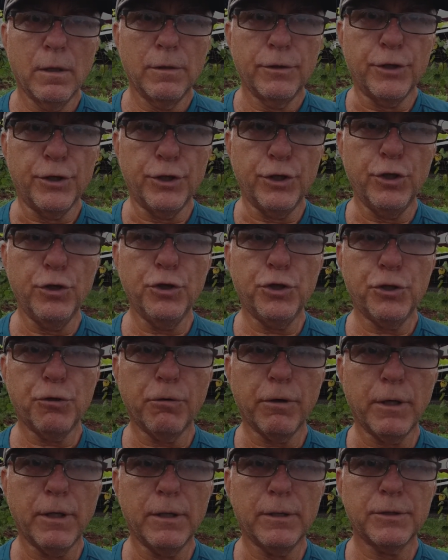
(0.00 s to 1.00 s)
the
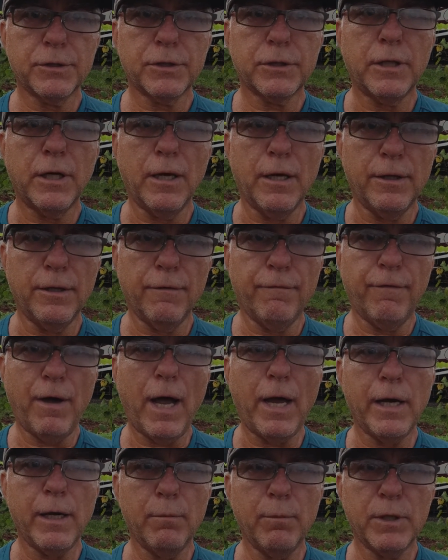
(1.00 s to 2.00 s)
nutrients and the
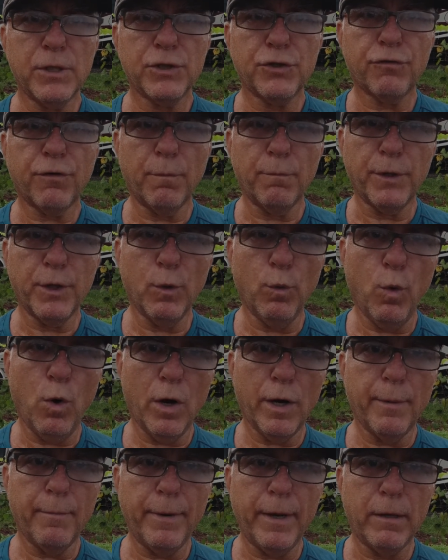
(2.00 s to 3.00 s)
vitamins from your
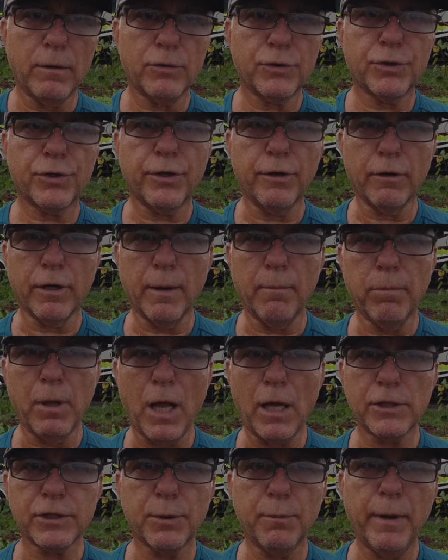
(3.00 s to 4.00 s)
watermelons. They'll get
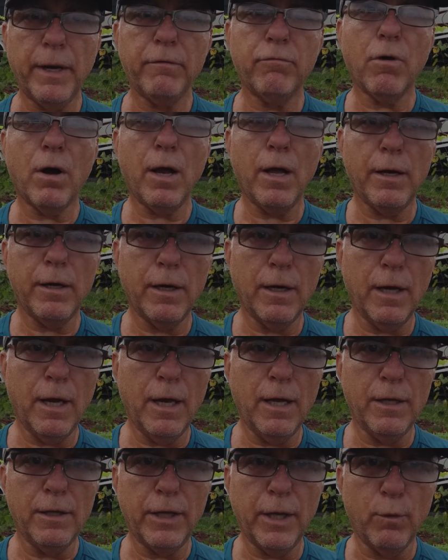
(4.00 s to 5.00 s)
blossom end rot
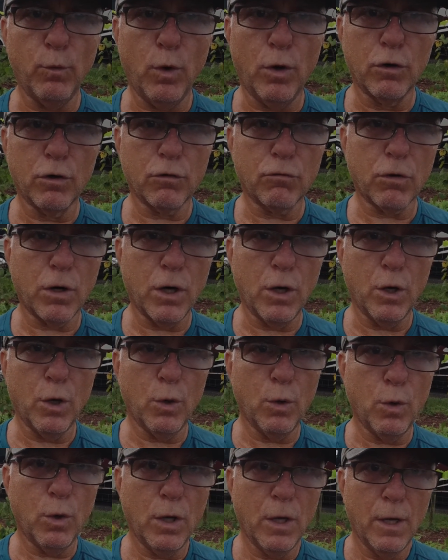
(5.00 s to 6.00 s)
and they won't
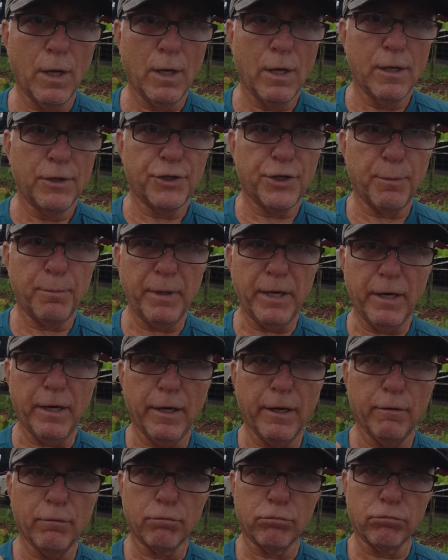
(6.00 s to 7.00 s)
grow to
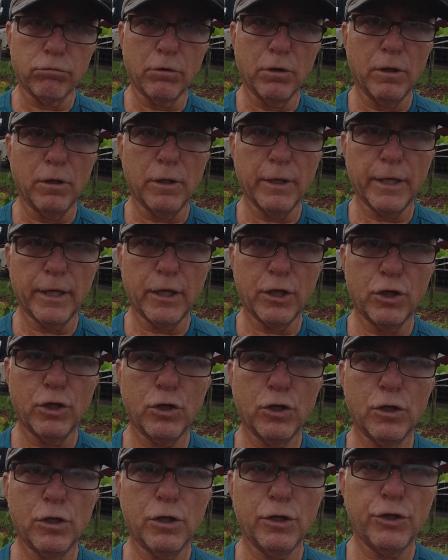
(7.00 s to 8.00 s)
be really
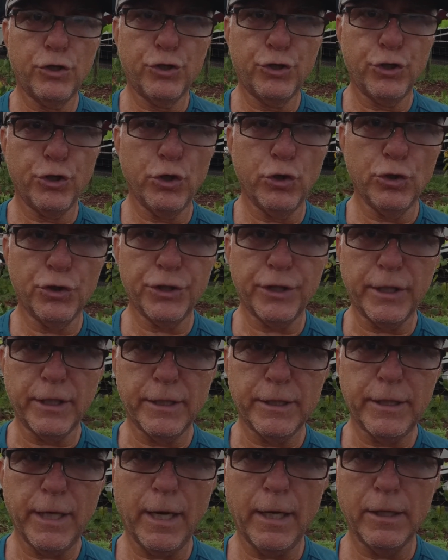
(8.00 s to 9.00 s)
good, juicy
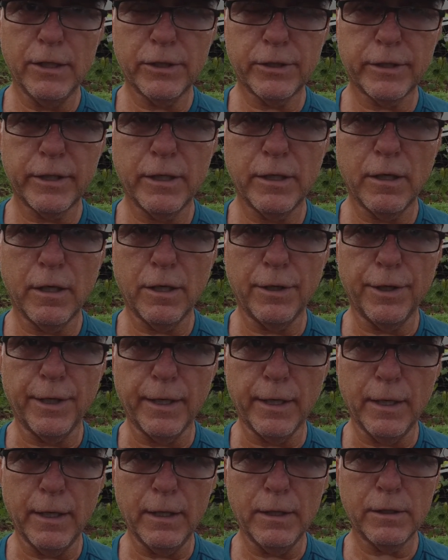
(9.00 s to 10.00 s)
tasting on
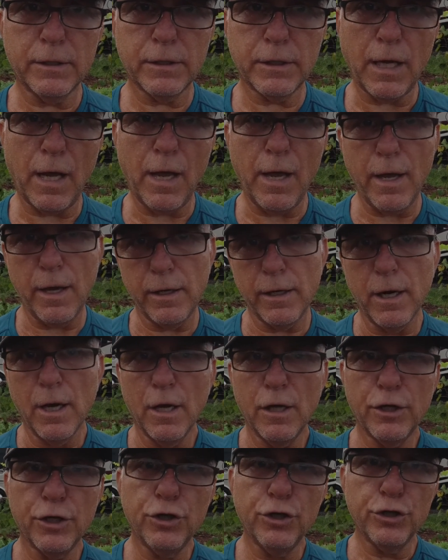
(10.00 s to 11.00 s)
the inside.
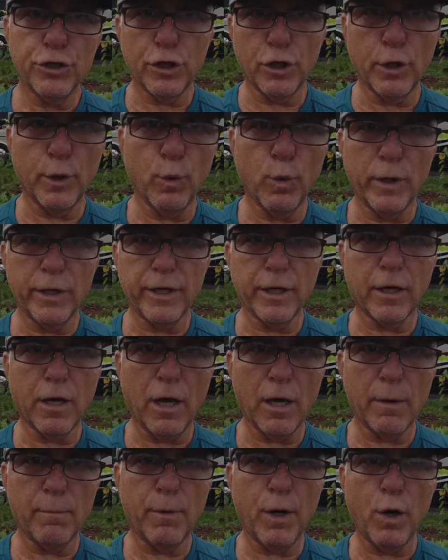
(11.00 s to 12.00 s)
Usually when you
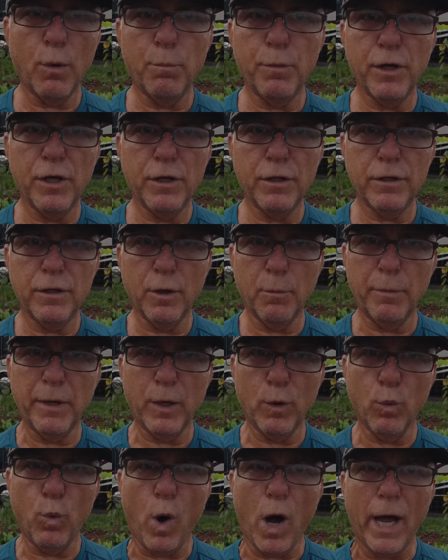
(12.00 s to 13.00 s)
cut them open, they'll
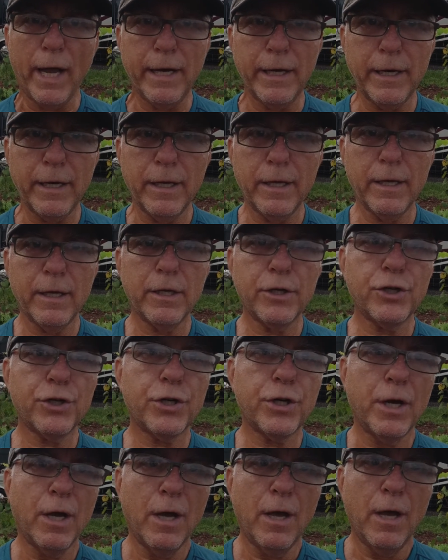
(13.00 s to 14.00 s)
be whitish